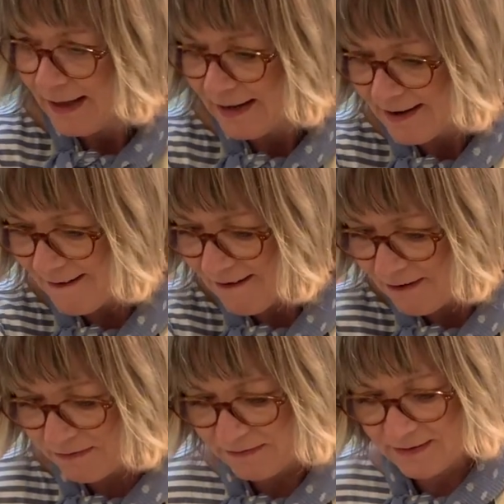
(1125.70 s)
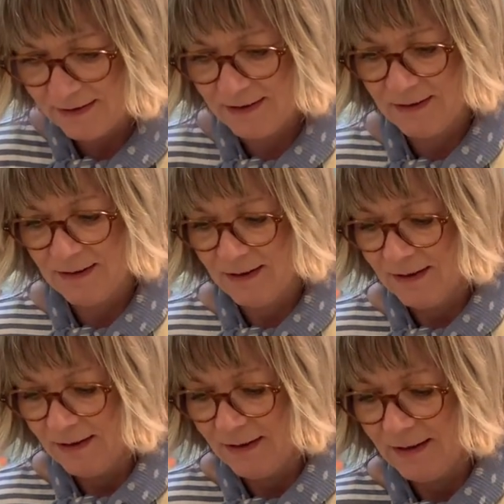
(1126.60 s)
enough.
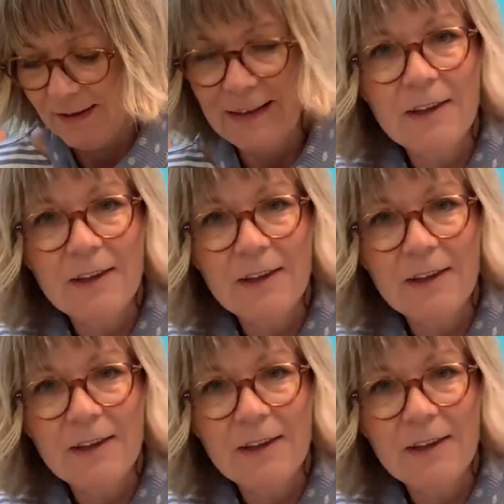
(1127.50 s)
Yeah,